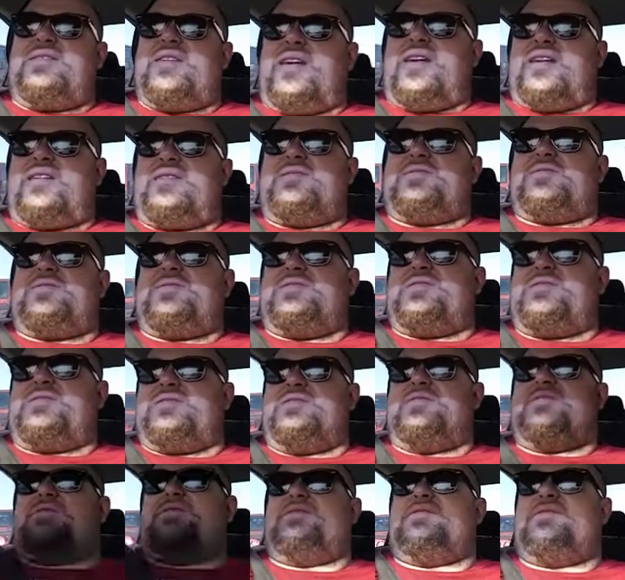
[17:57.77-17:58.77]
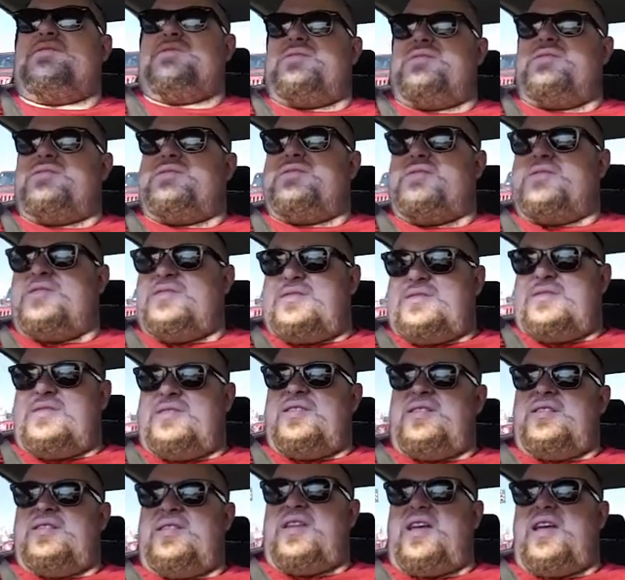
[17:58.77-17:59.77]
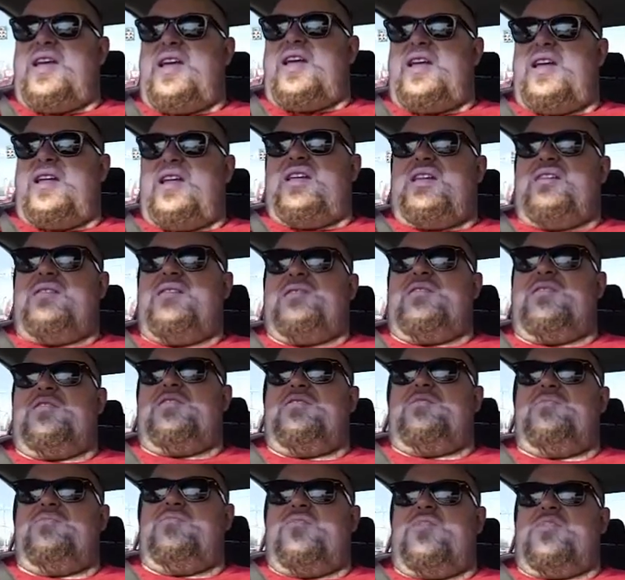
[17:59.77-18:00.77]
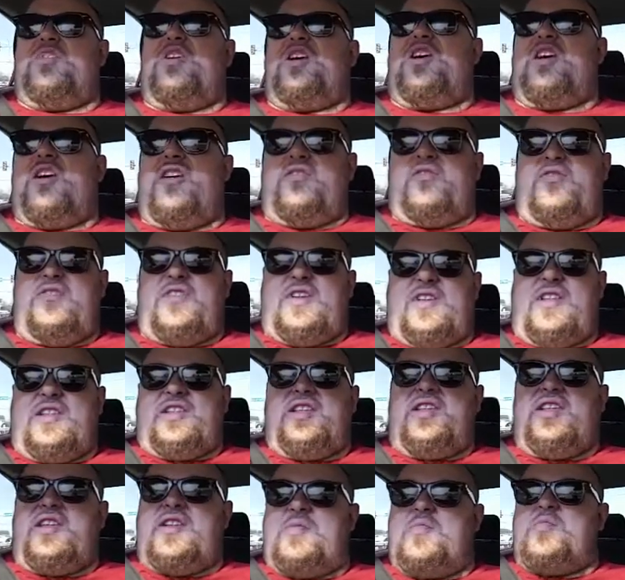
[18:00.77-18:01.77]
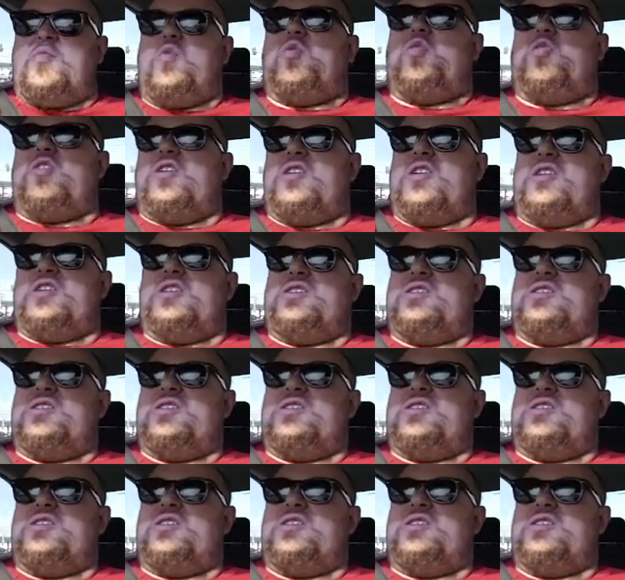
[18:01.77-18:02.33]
I just couldn't do it that often anymore.